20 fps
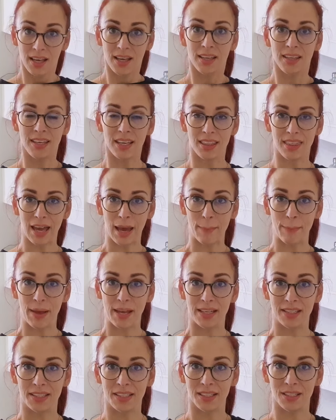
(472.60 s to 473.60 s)
get that
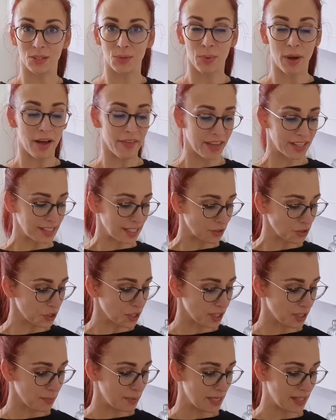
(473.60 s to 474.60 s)
painted as well. That's actually
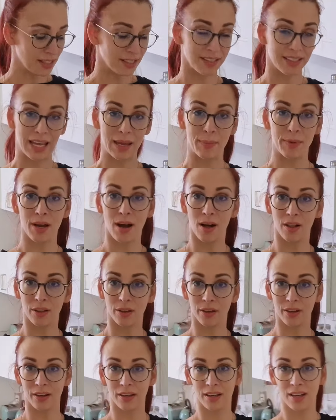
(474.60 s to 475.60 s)
going to be the same
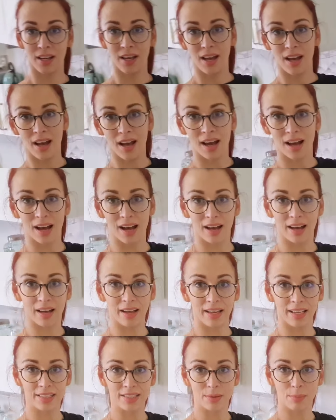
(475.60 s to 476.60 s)
color.
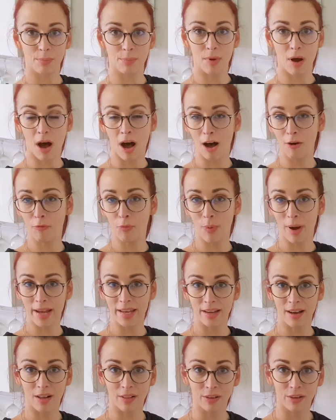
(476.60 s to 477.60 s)
It's an
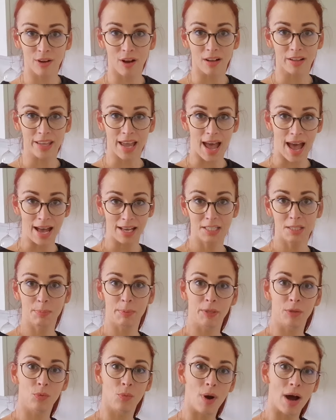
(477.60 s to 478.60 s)
off-white color called
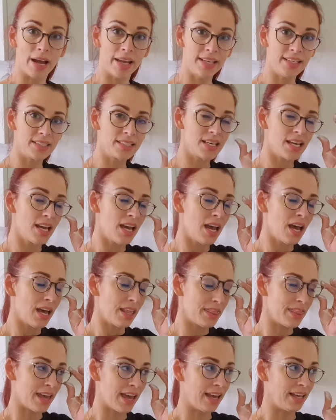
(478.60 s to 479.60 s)
Aspen White
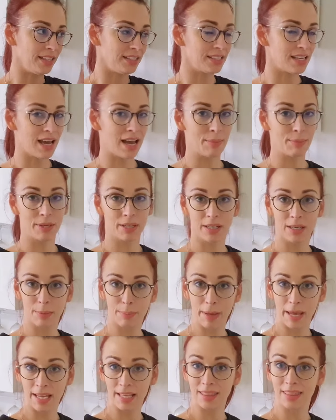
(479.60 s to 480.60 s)
that I'm going to
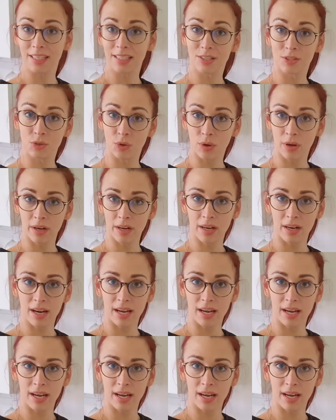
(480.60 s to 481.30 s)
paint this door